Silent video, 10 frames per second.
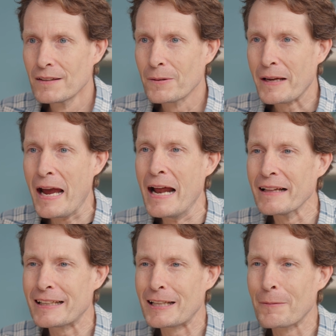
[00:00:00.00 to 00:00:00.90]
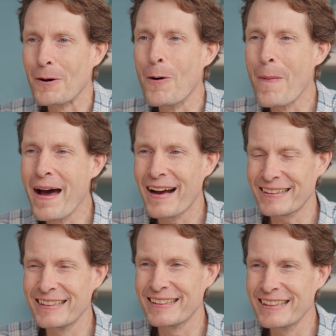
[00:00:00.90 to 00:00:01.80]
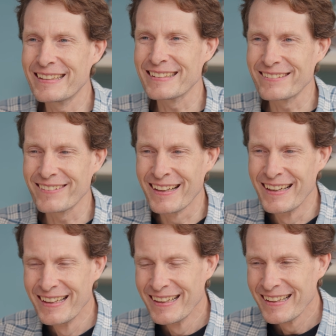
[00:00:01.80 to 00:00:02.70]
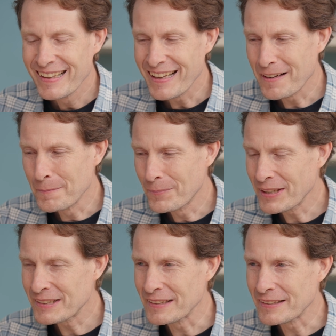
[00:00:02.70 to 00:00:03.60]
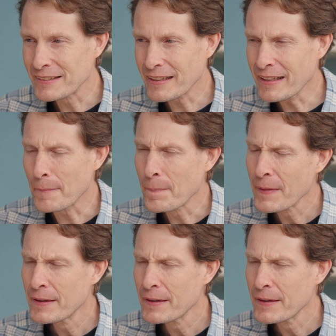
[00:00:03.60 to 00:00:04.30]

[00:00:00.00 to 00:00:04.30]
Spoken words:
we can't let them go back to Italy with that impression. So I was like, hey,